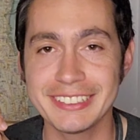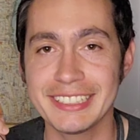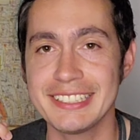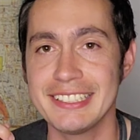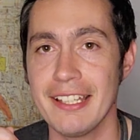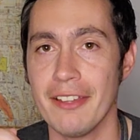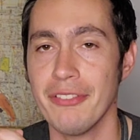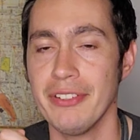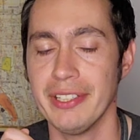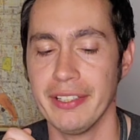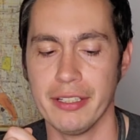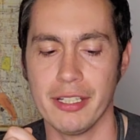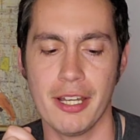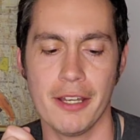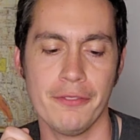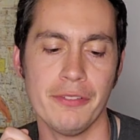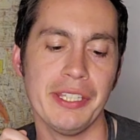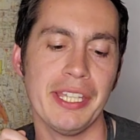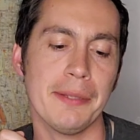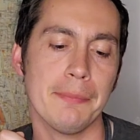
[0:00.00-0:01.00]
Definitely
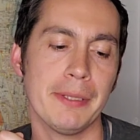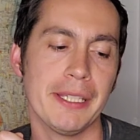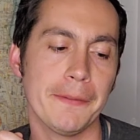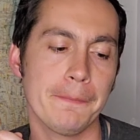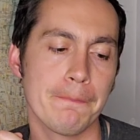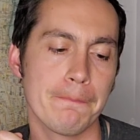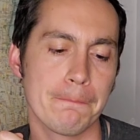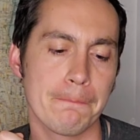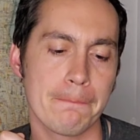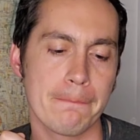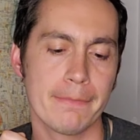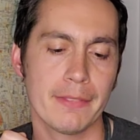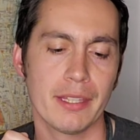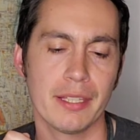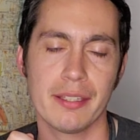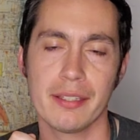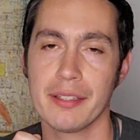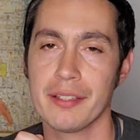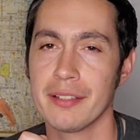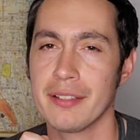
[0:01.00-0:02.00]
coffee 8B.
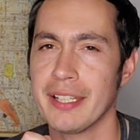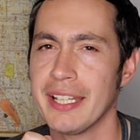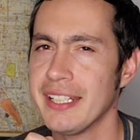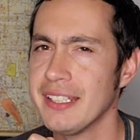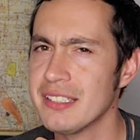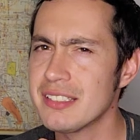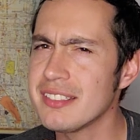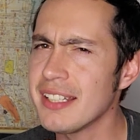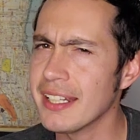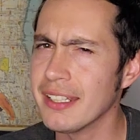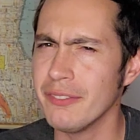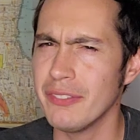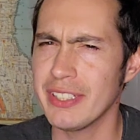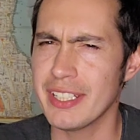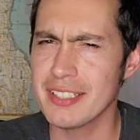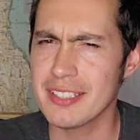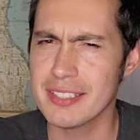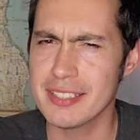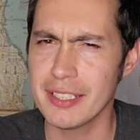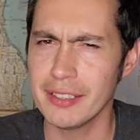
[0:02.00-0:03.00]
And it's not even
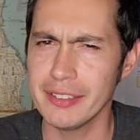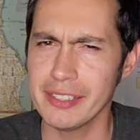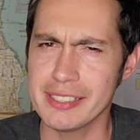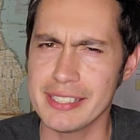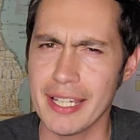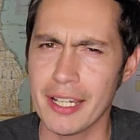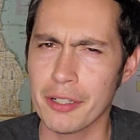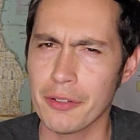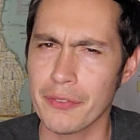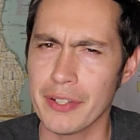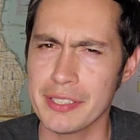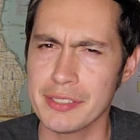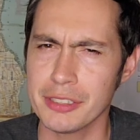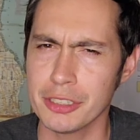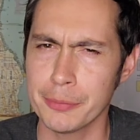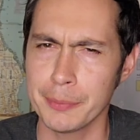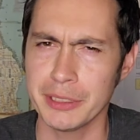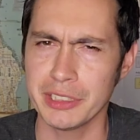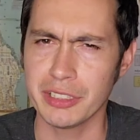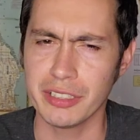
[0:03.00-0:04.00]
necessarily sacrificing
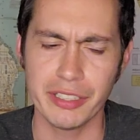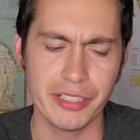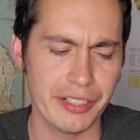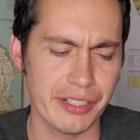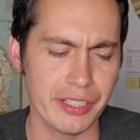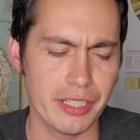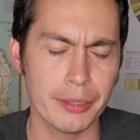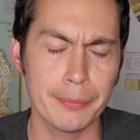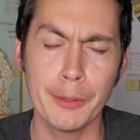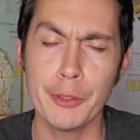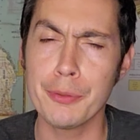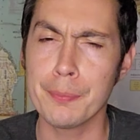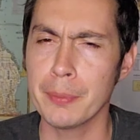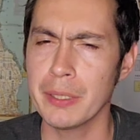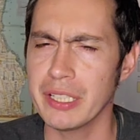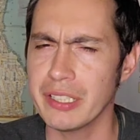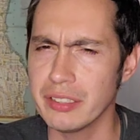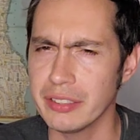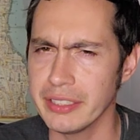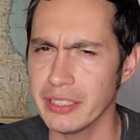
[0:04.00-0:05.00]
too much clarity. They're both
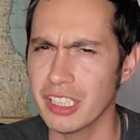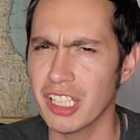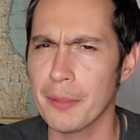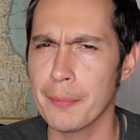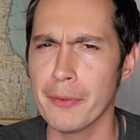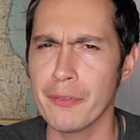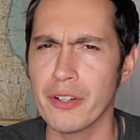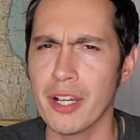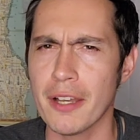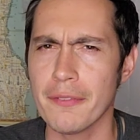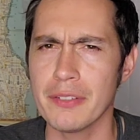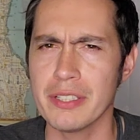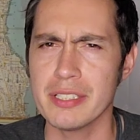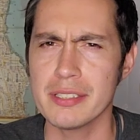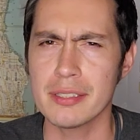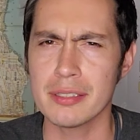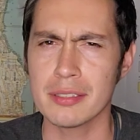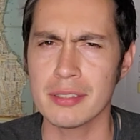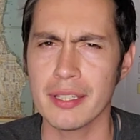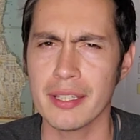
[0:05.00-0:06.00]
pretty clean cup of
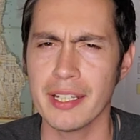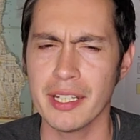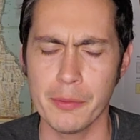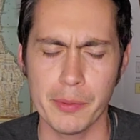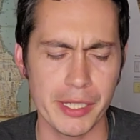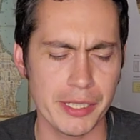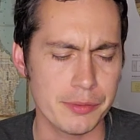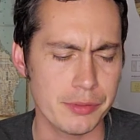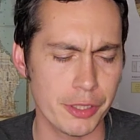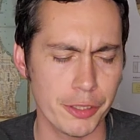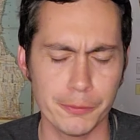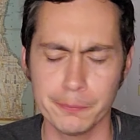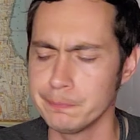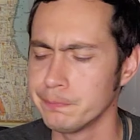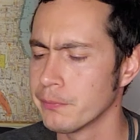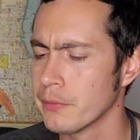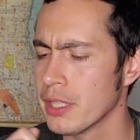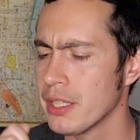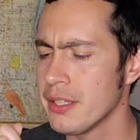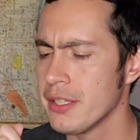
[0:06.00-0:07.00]
coffees anyway. So
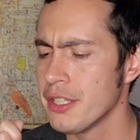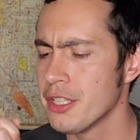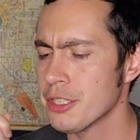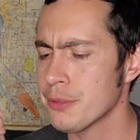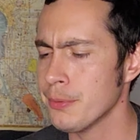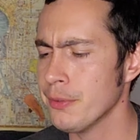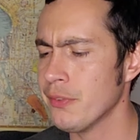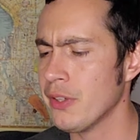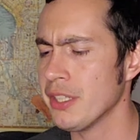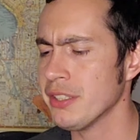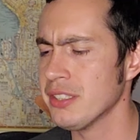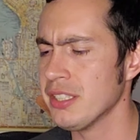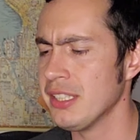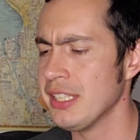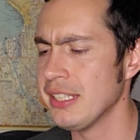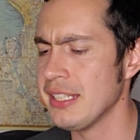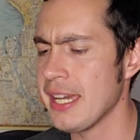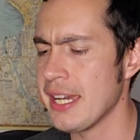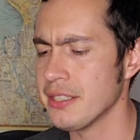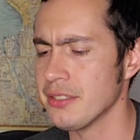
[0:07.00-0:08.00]
let's move on to the
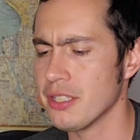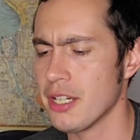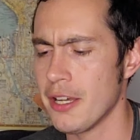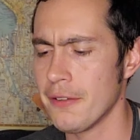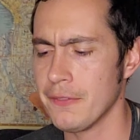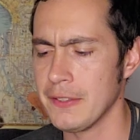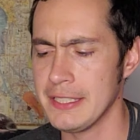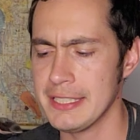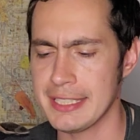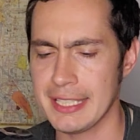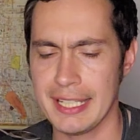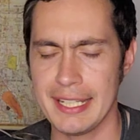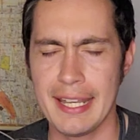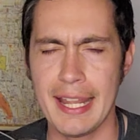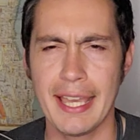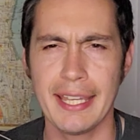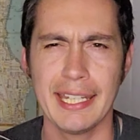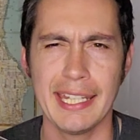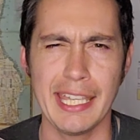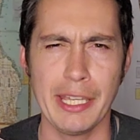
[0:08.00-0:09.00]
nine coffees and
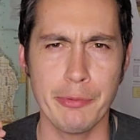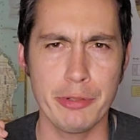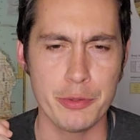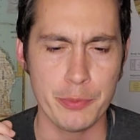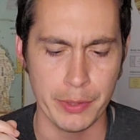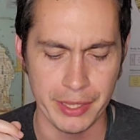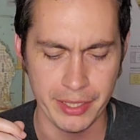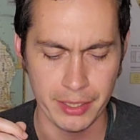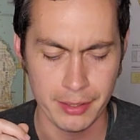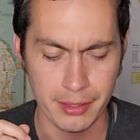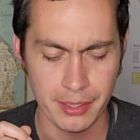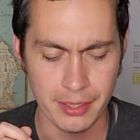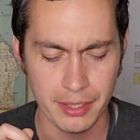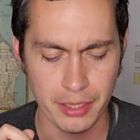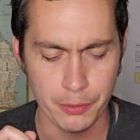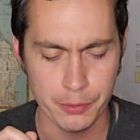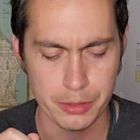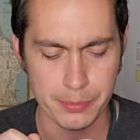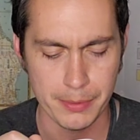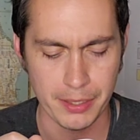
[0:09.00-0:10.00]
9A, which I
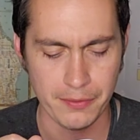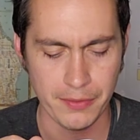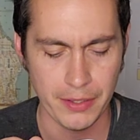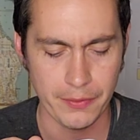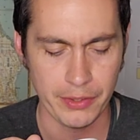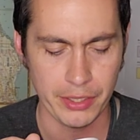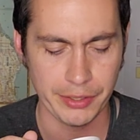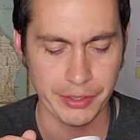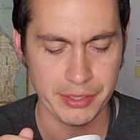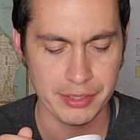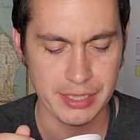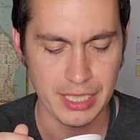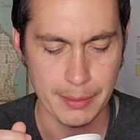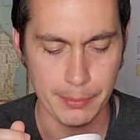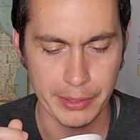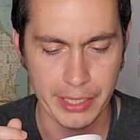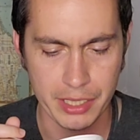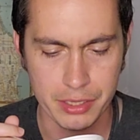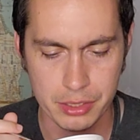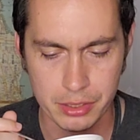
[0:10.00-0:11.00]
think was my favorite on this
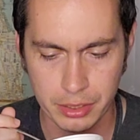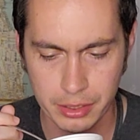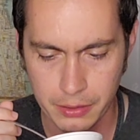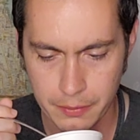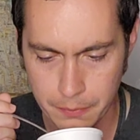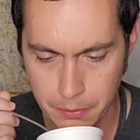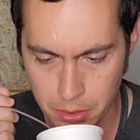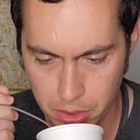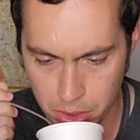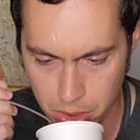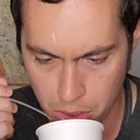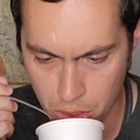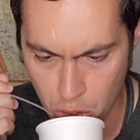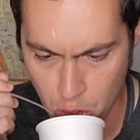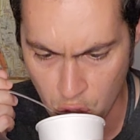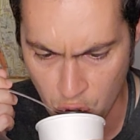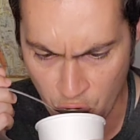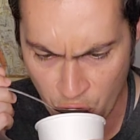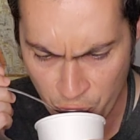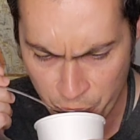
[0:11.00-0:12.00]
table, actually.
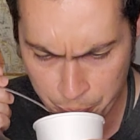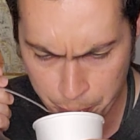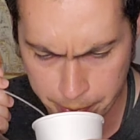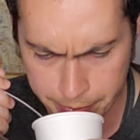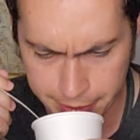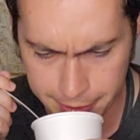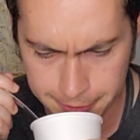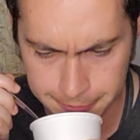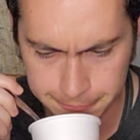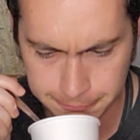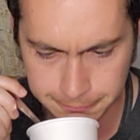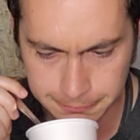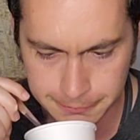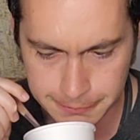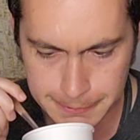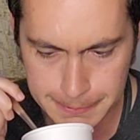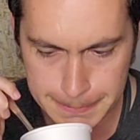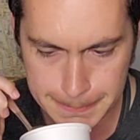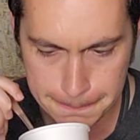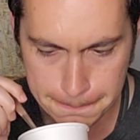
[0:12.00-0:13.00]

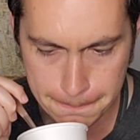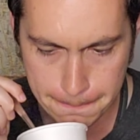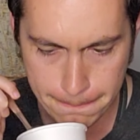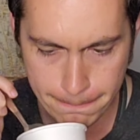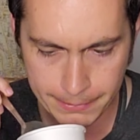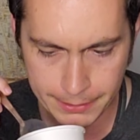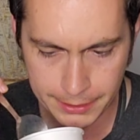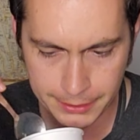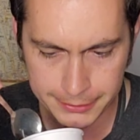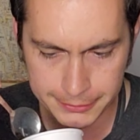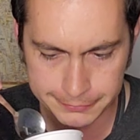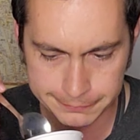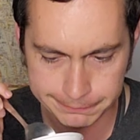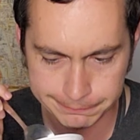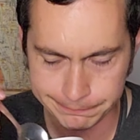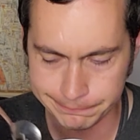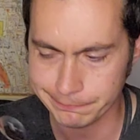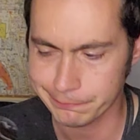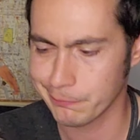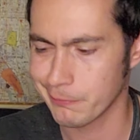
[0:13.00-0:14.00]

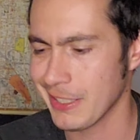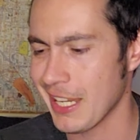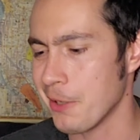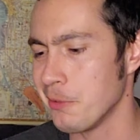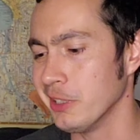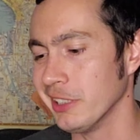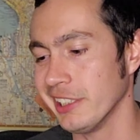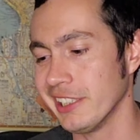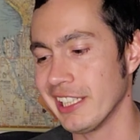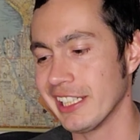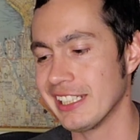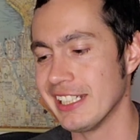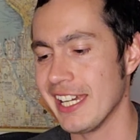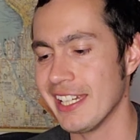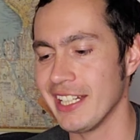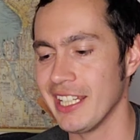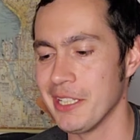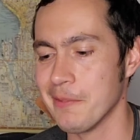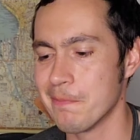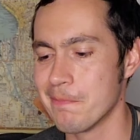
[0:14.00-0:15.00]
I really like
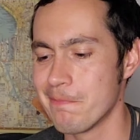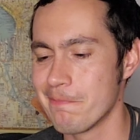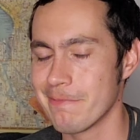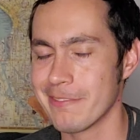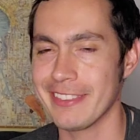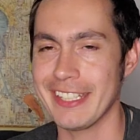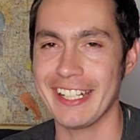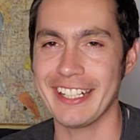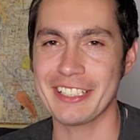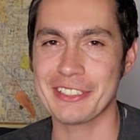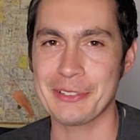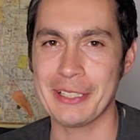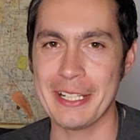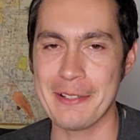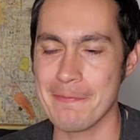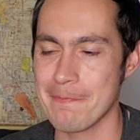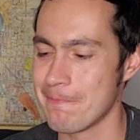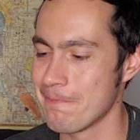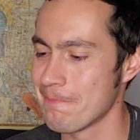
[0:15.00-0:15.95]
9A. 9 is great.